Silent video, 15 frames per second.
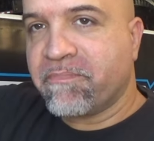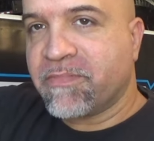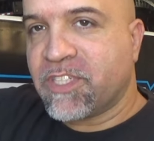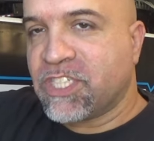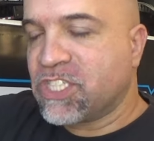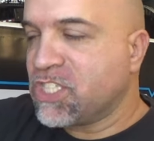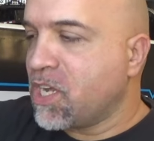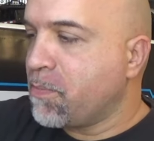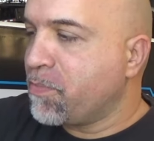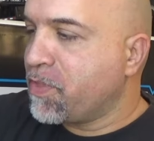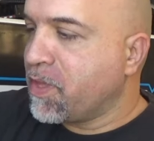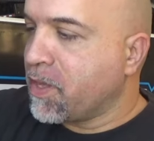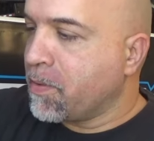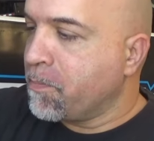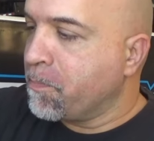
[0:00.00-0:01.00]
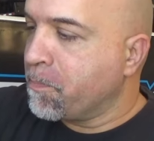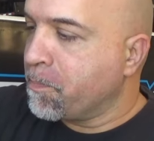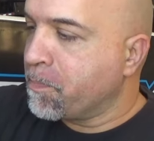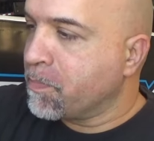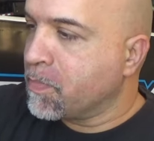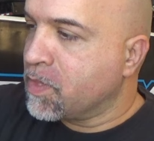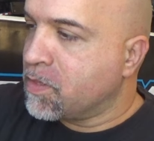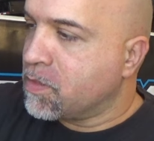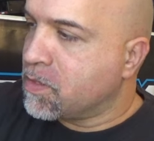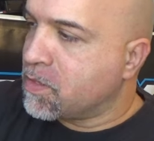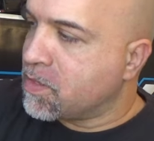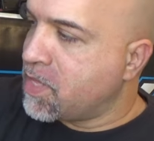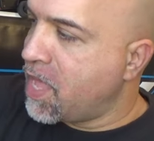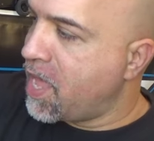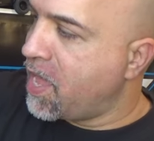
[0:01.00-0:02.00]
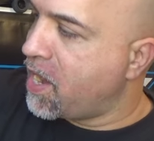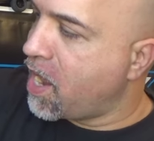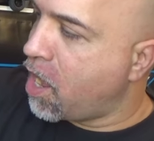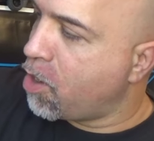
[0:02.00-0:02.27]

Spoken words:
something that